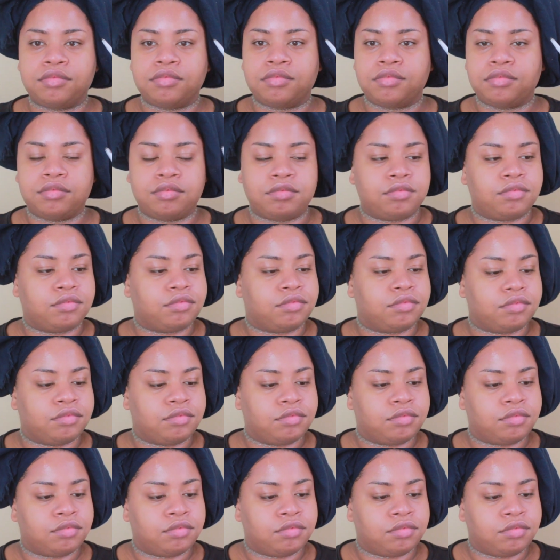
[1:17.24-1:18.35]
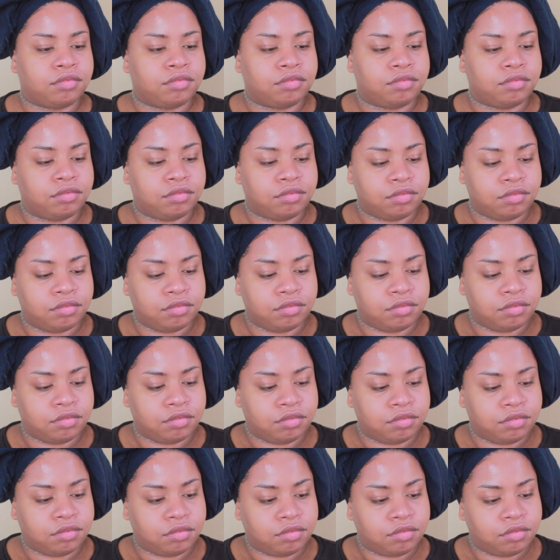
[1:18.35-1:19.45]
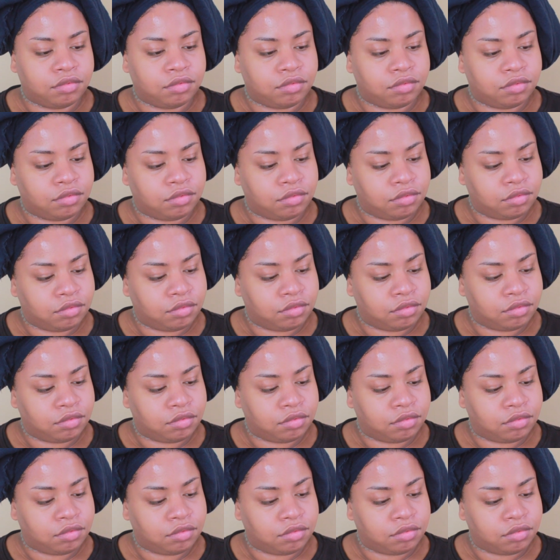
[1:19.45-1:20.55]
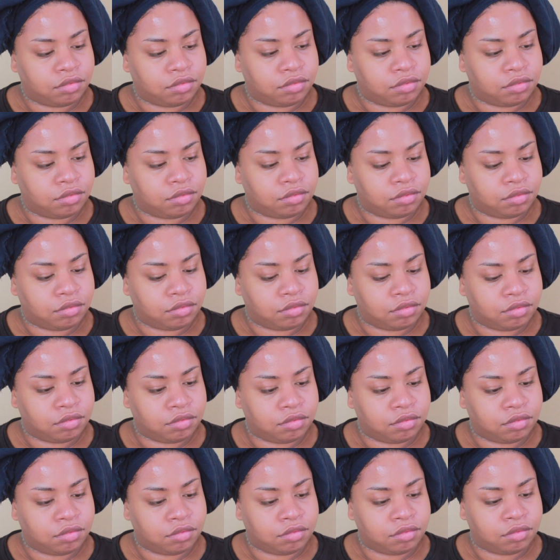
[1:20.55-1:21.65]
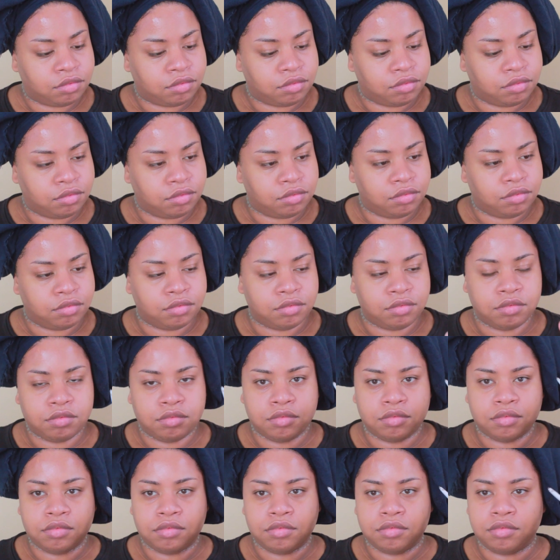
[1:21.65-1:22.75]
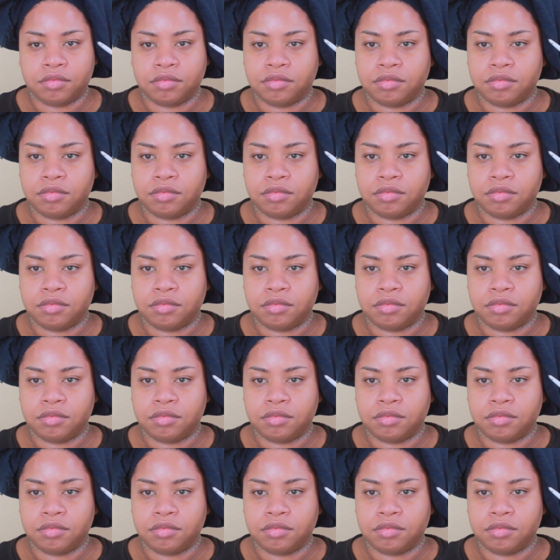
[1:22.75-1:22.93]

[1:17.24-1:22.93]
(no one is talking)